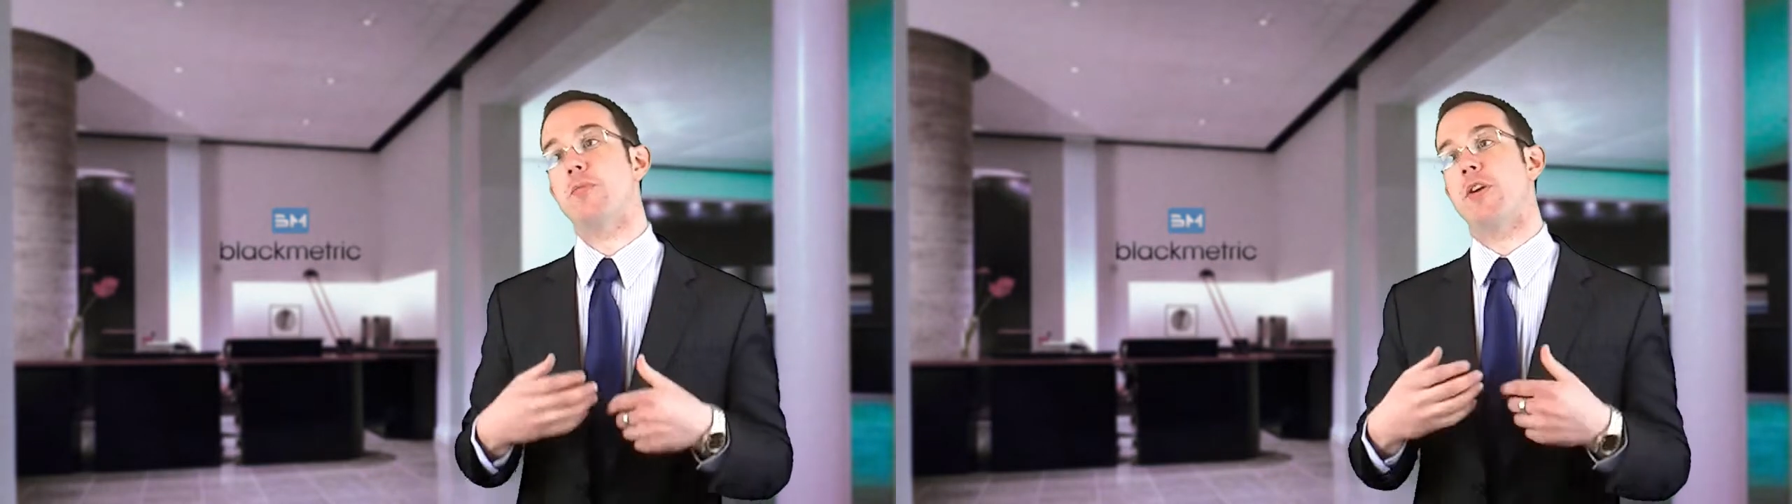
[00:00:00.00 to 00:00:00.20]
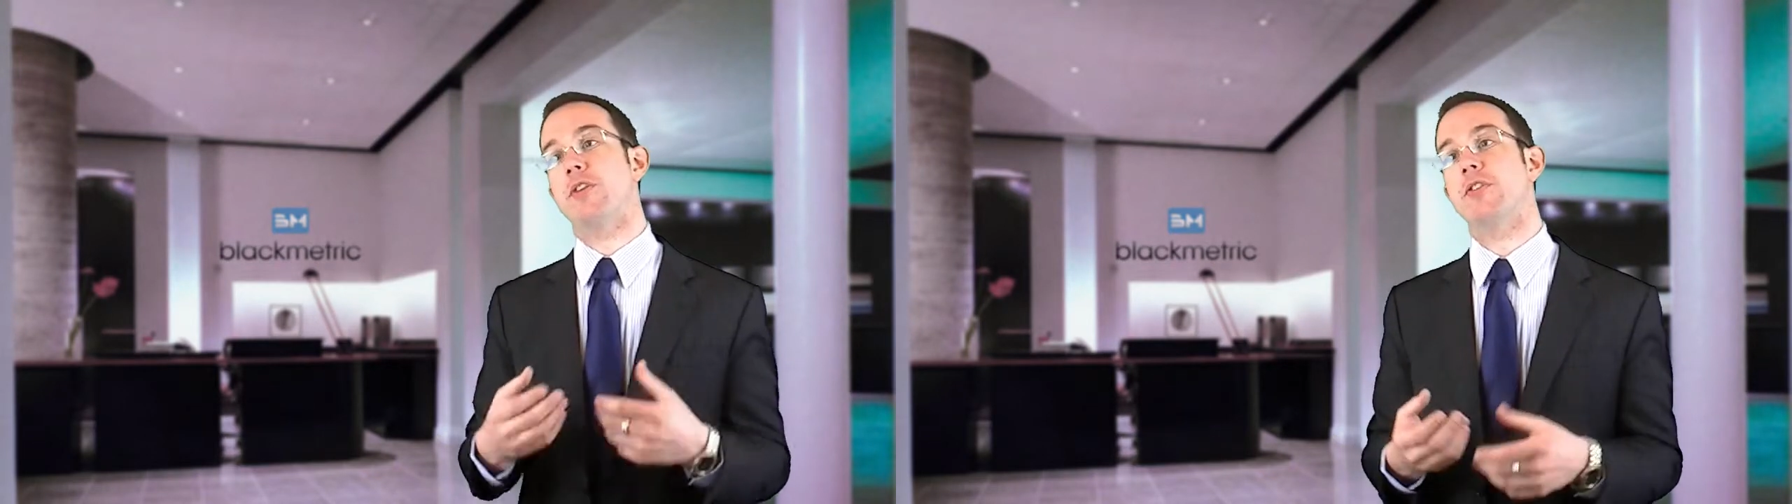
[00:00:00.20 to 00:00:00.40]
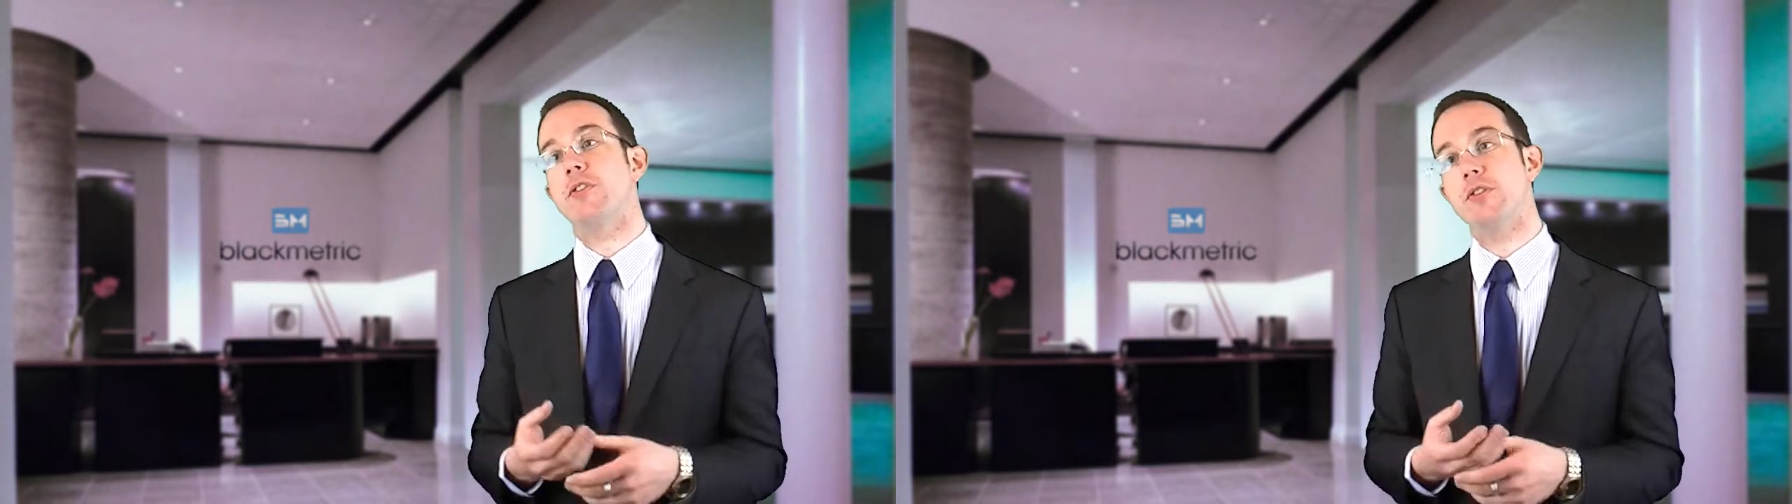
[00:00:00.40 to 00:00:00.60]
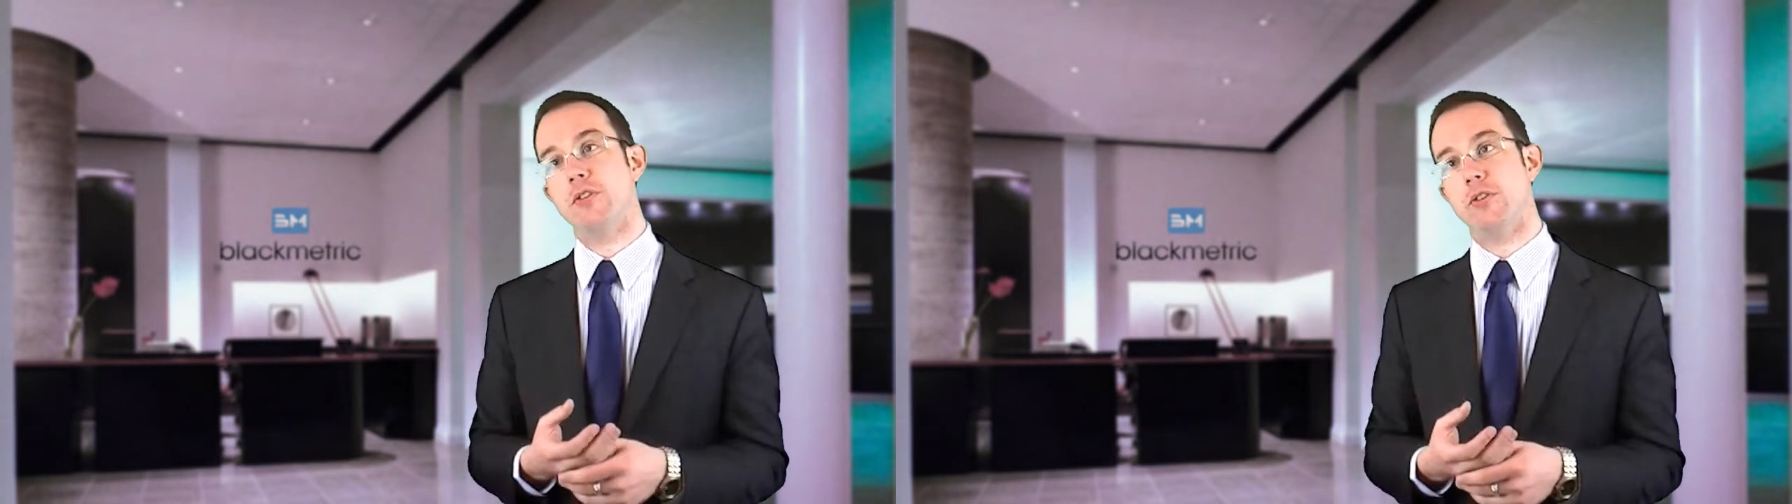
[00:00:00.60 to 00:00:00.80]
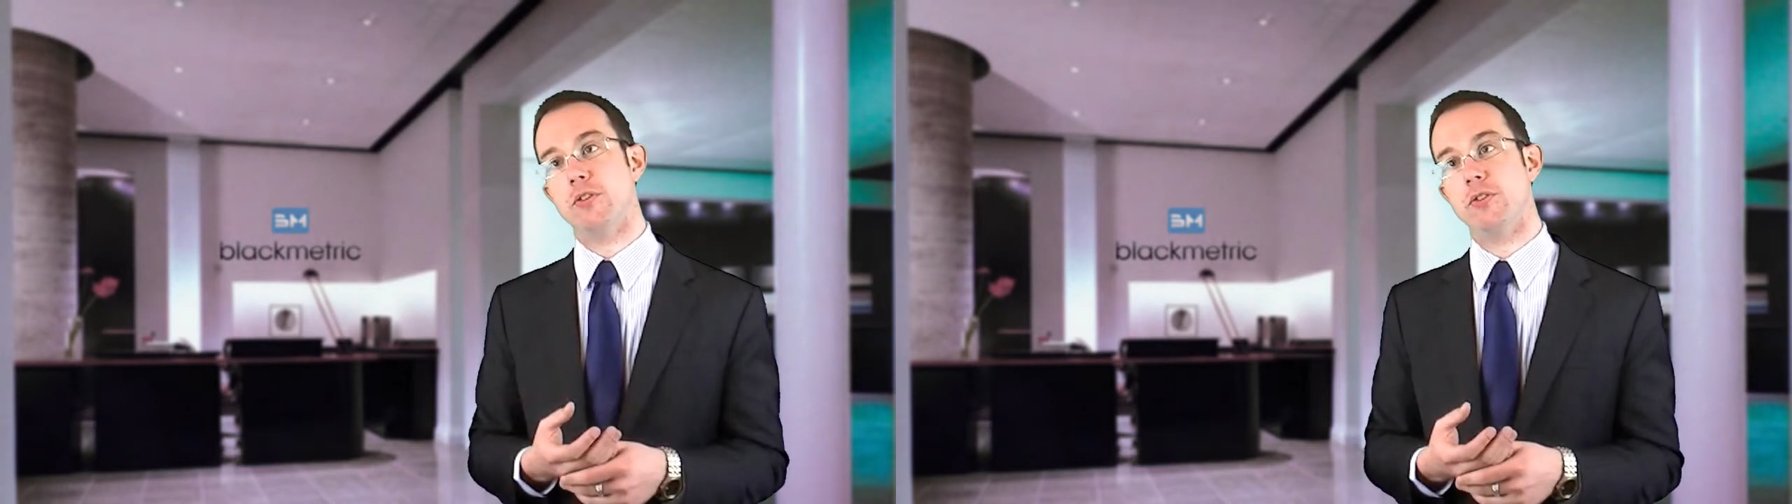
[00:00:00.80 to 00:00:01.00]

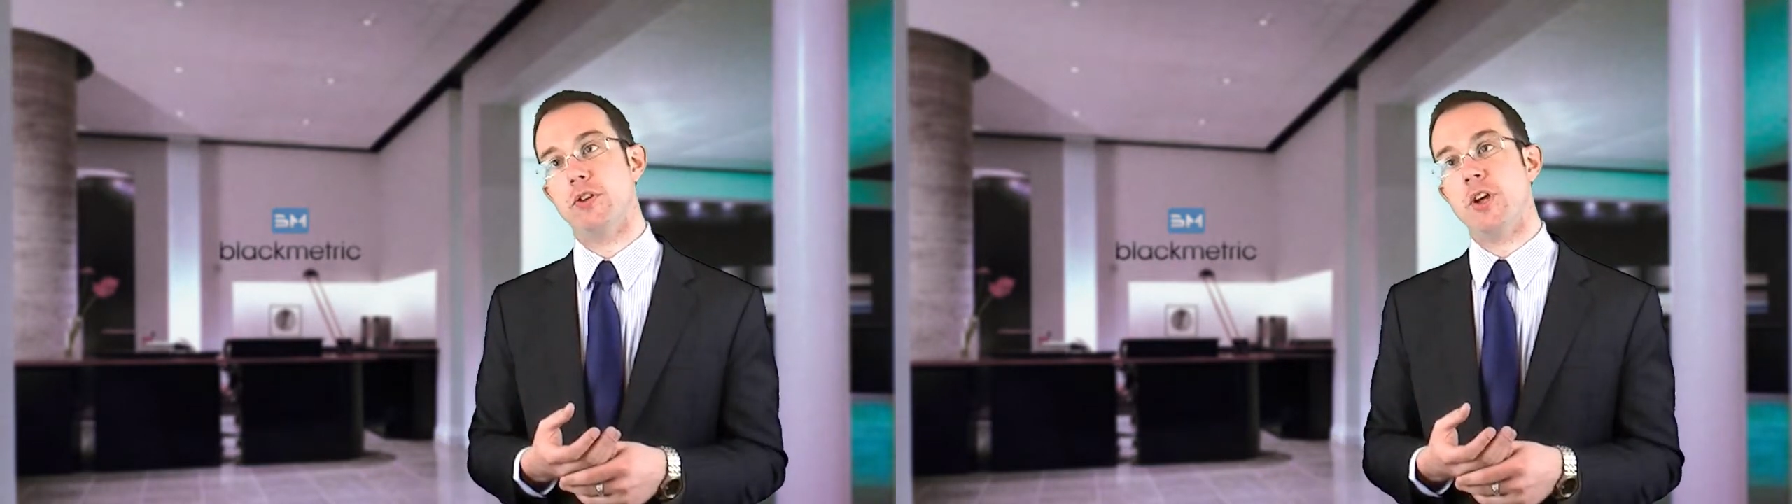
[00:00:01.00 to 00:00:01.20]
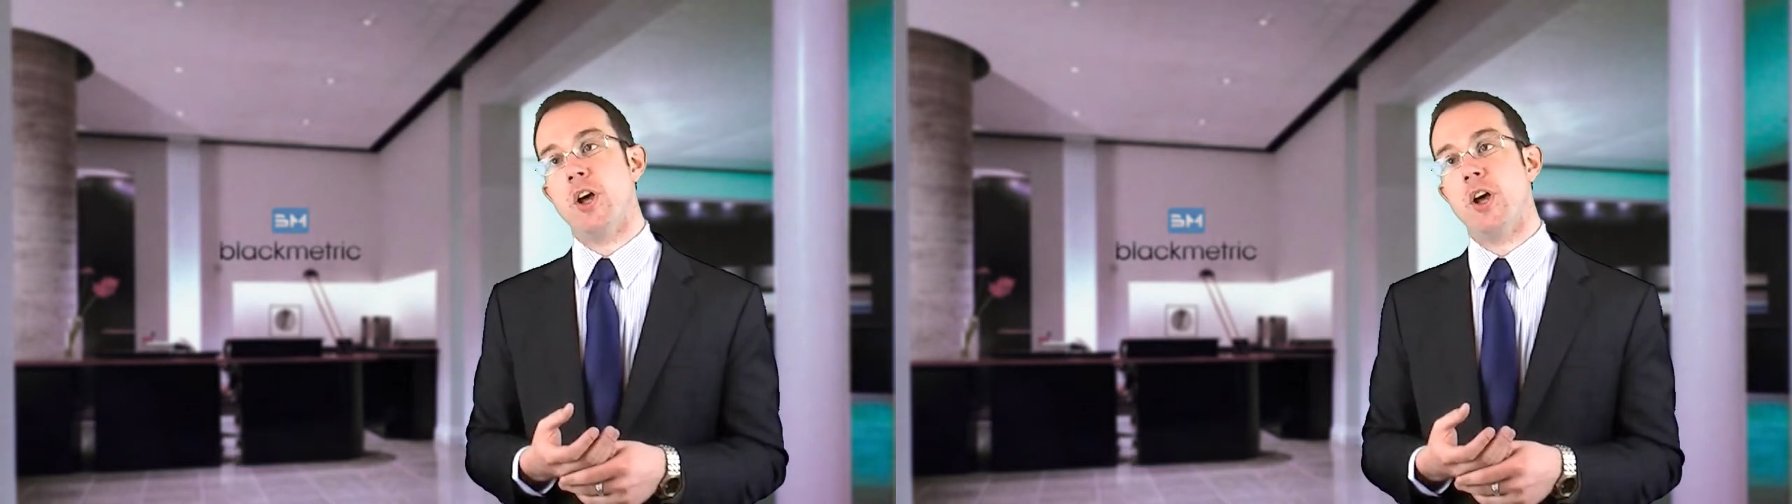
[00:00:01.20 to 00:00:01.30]
practitioners